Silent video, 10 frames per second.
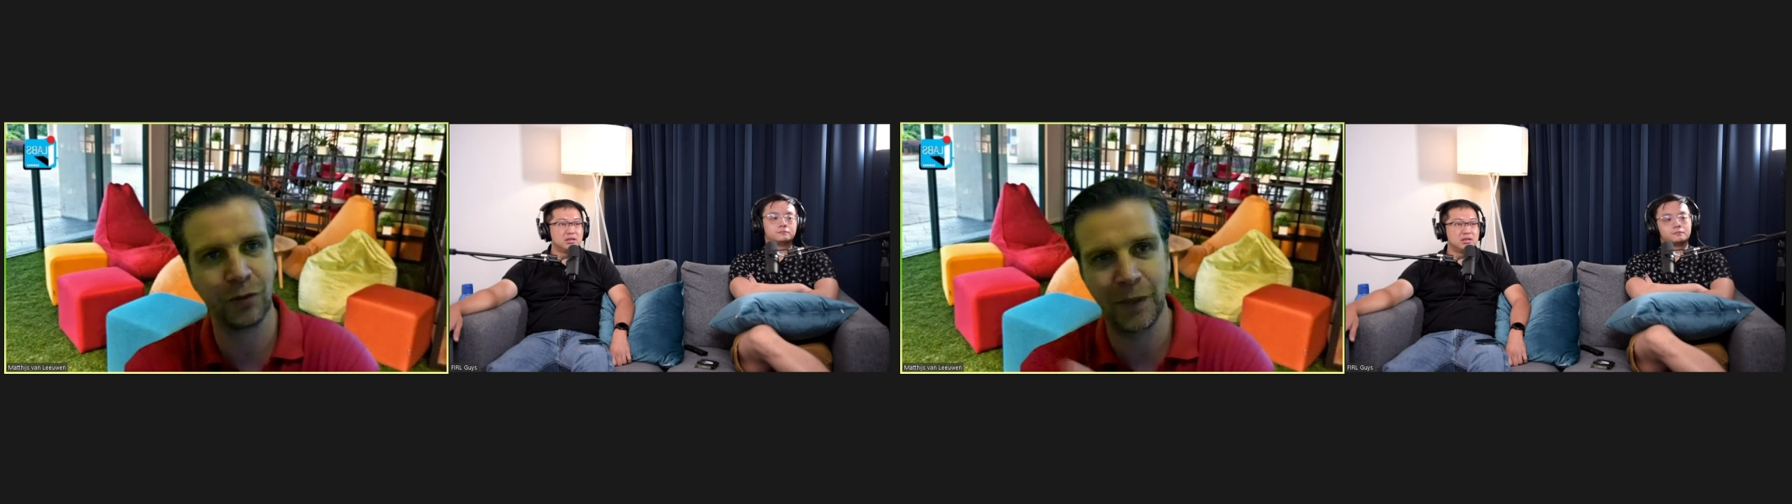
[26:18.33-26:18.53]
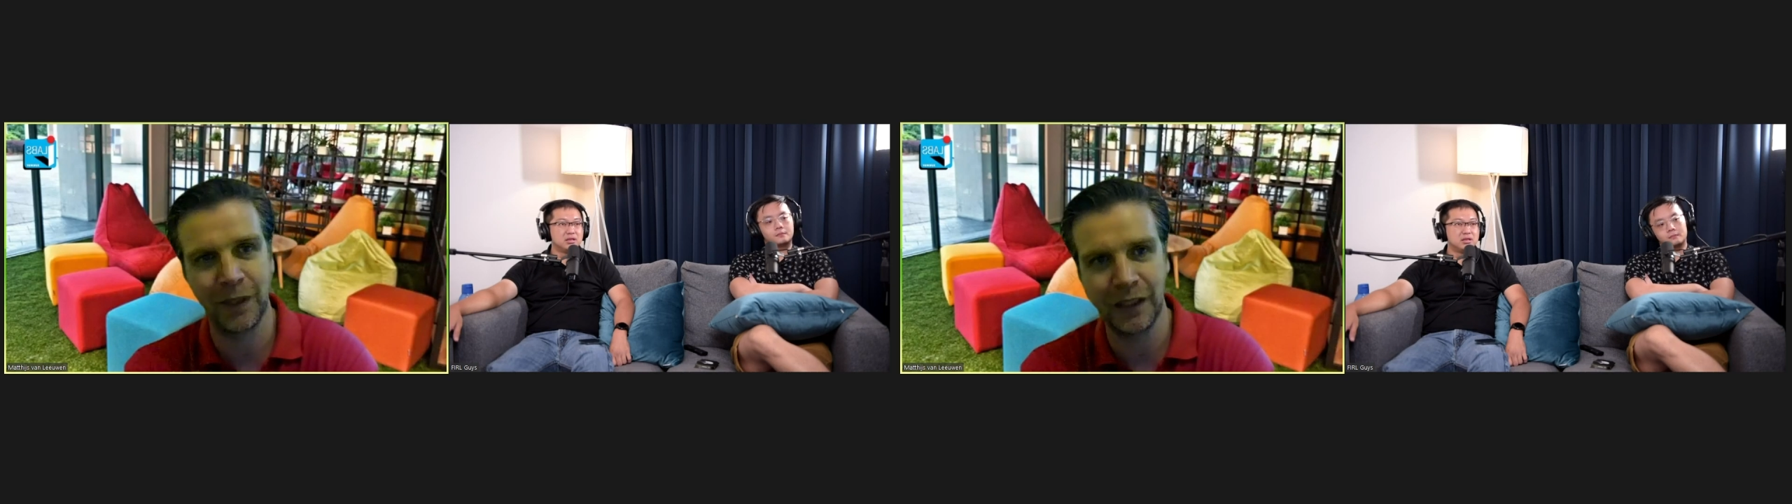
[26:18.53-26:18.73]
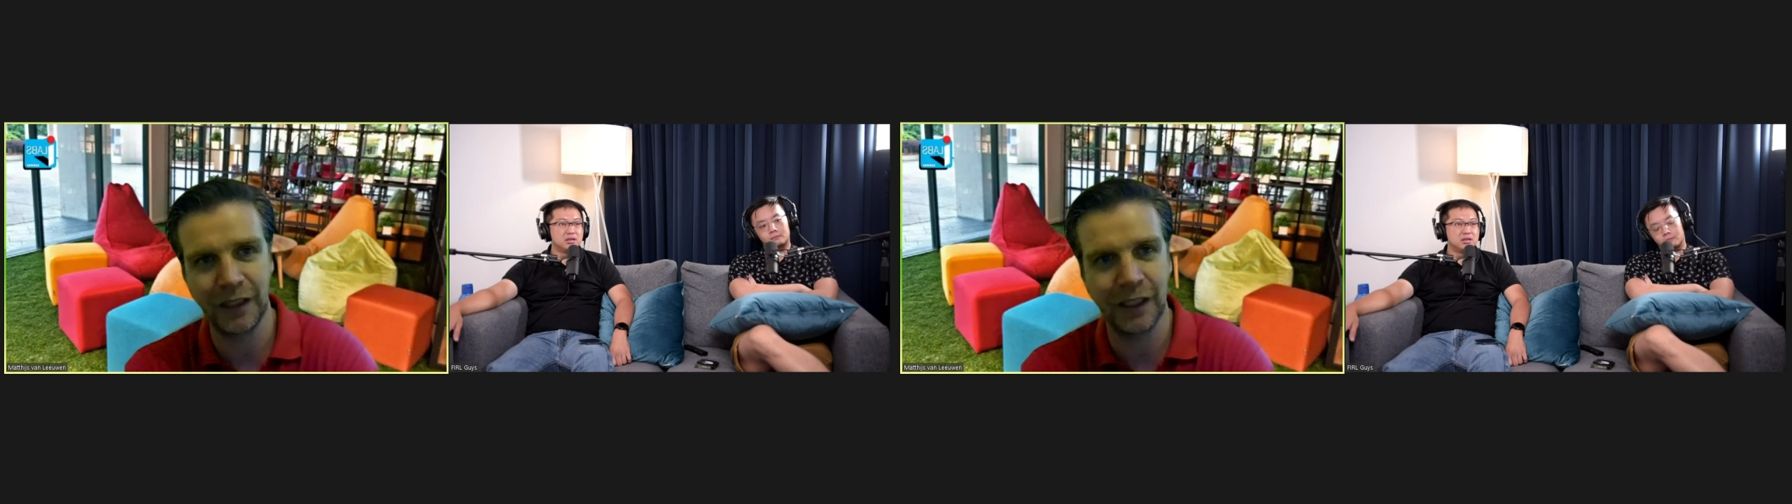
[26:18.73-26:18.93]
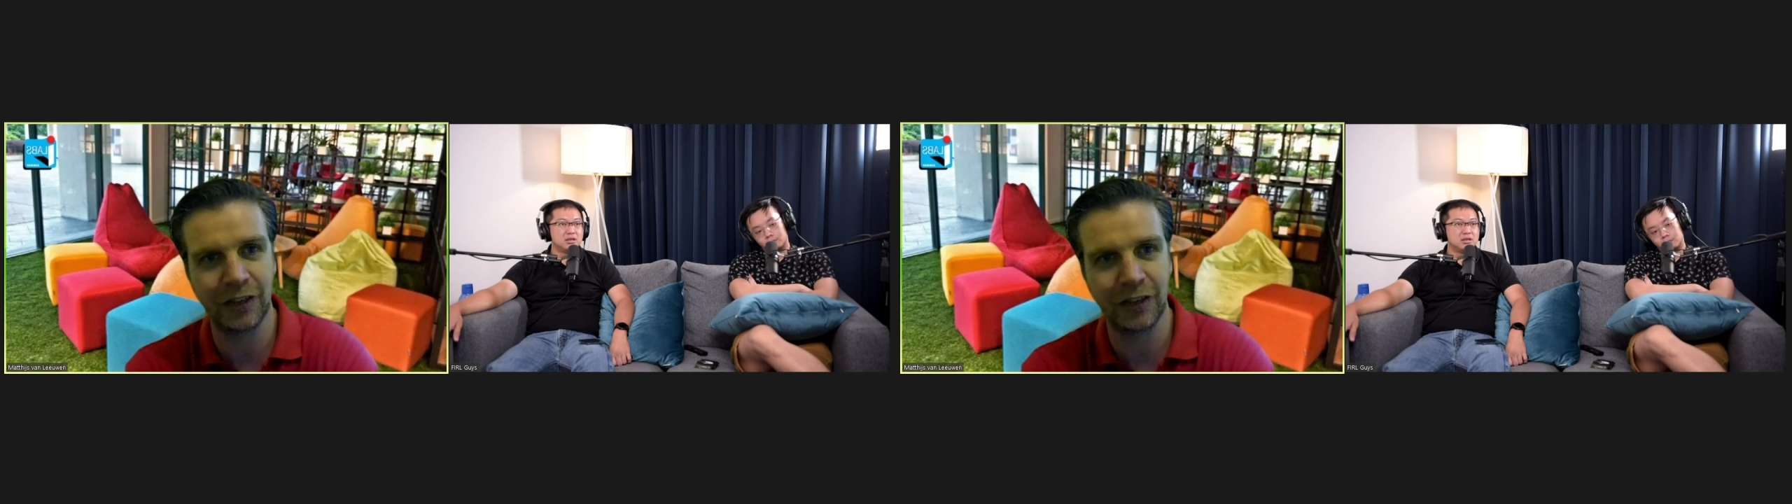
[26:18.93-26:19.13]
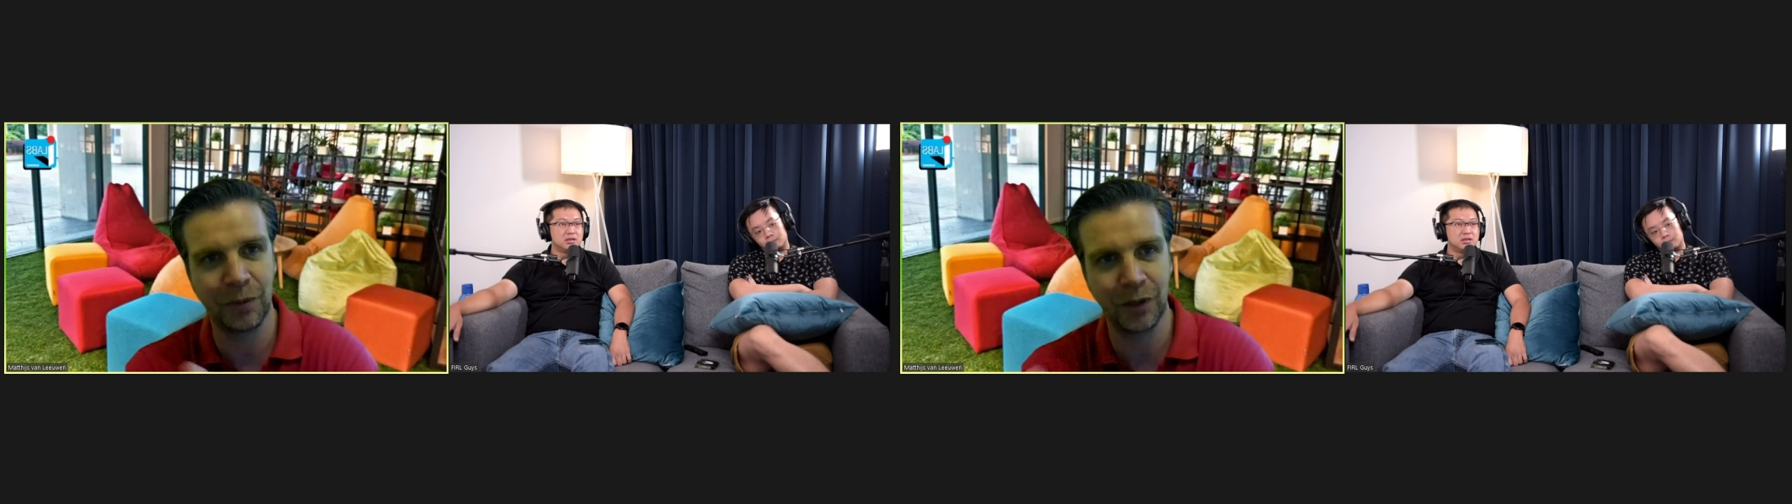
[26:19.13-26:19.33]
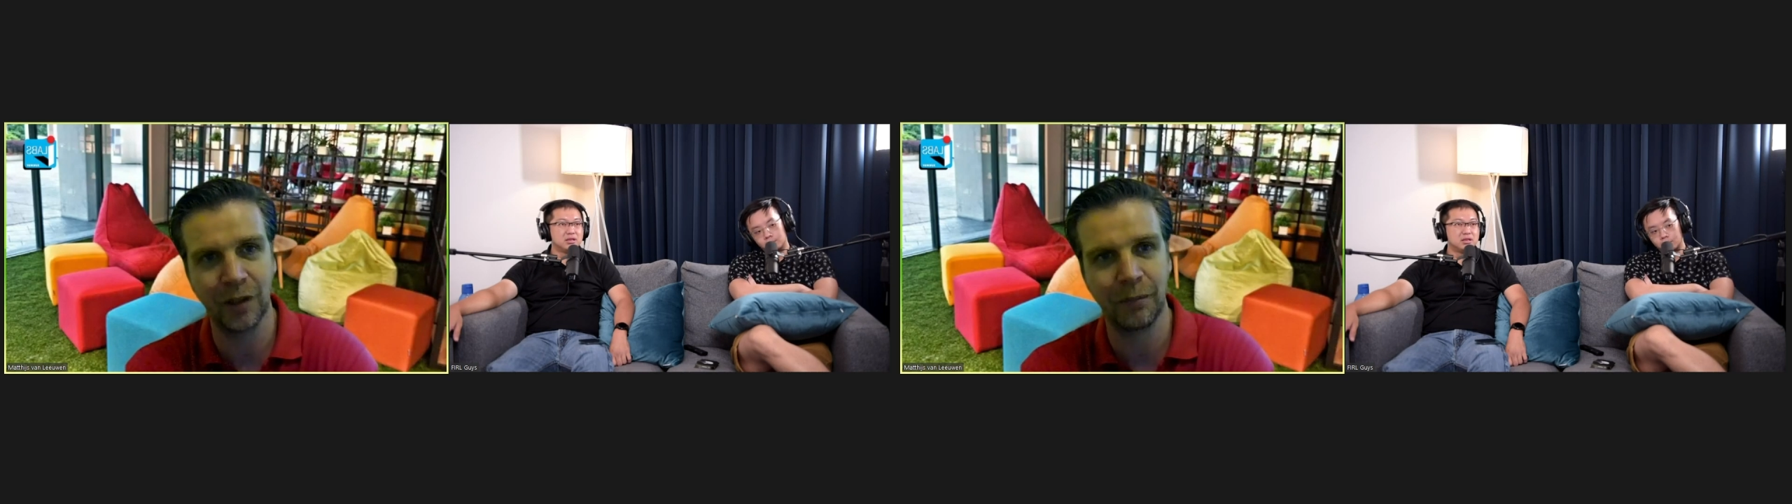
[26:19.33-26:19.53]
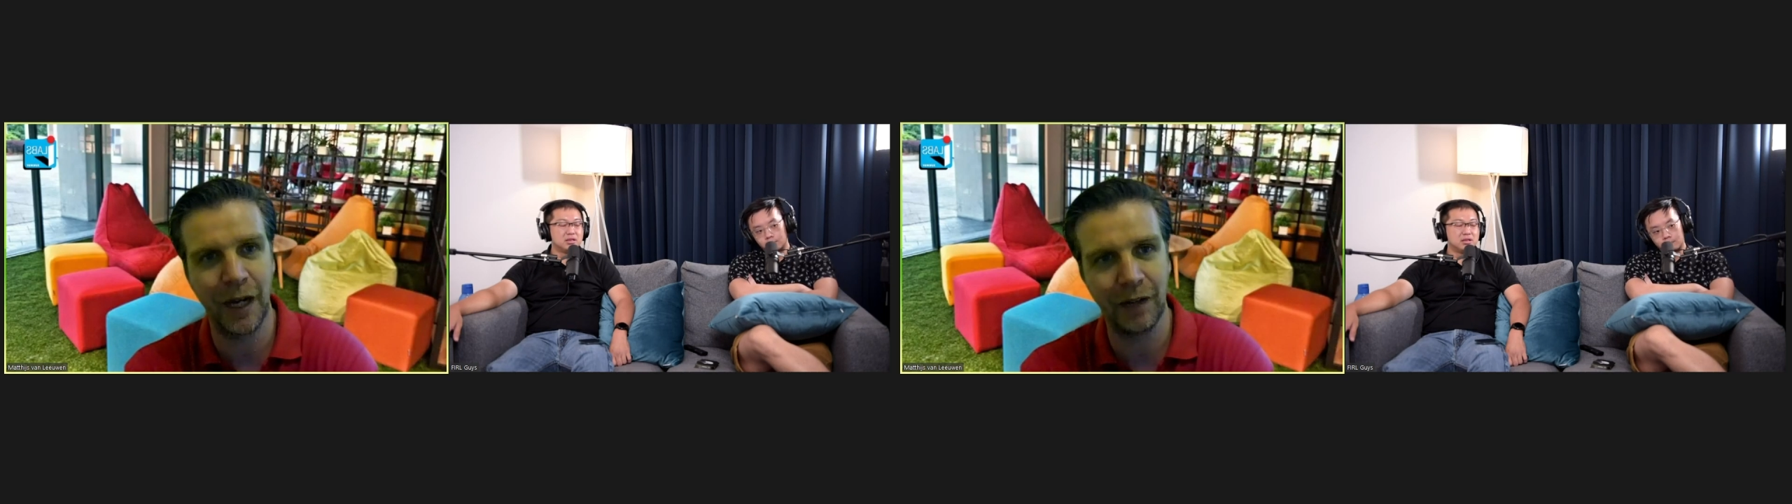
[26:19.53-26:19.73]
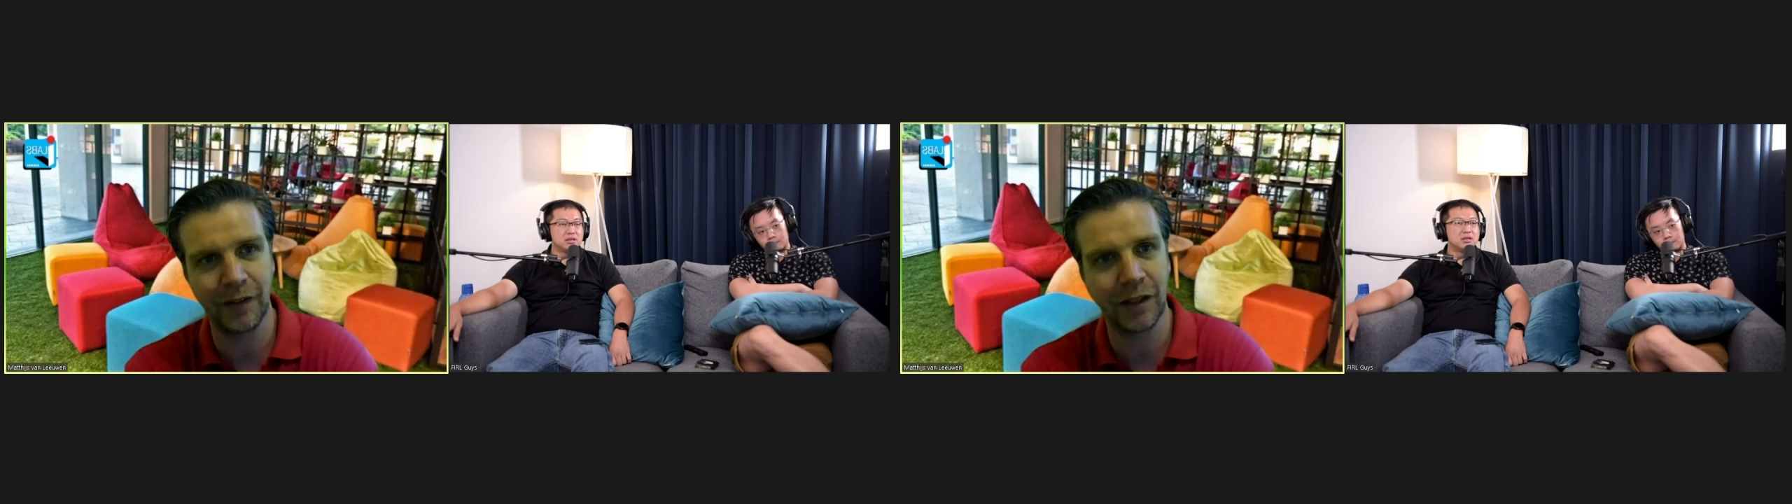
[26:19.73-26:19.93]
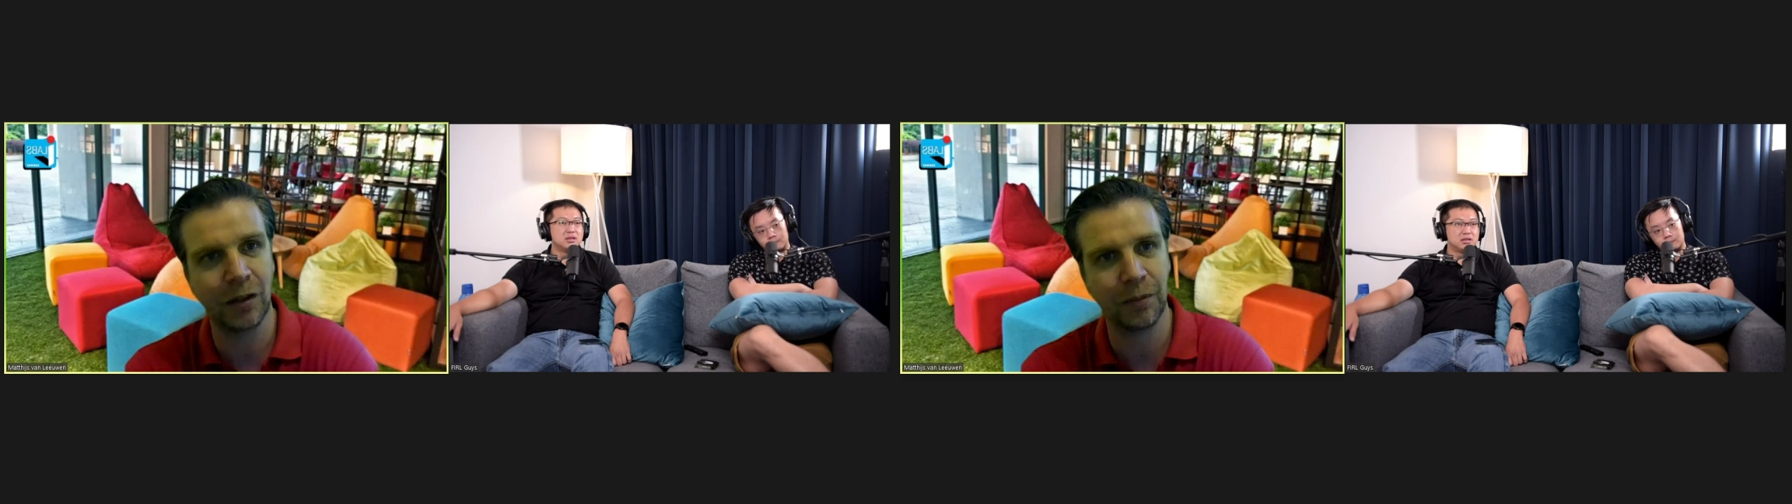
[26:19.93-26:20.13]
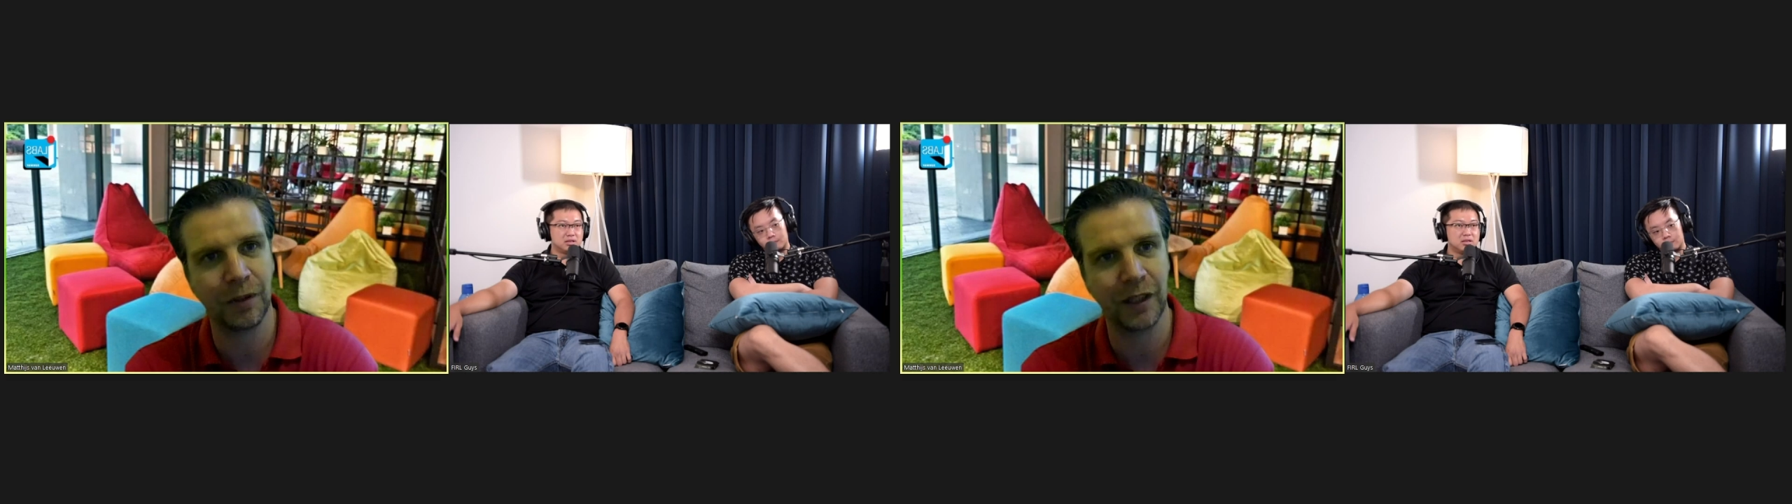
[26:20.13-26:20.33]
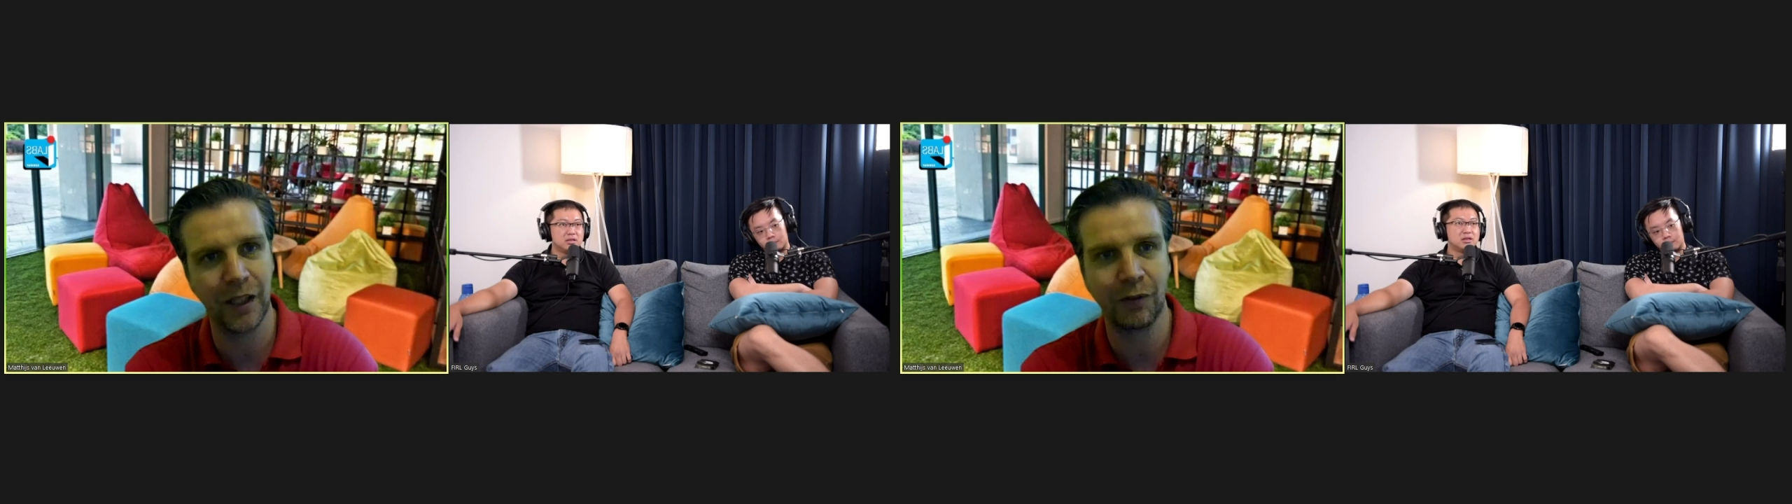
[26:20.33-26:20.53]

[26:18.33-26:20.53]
spending years building a biotech company,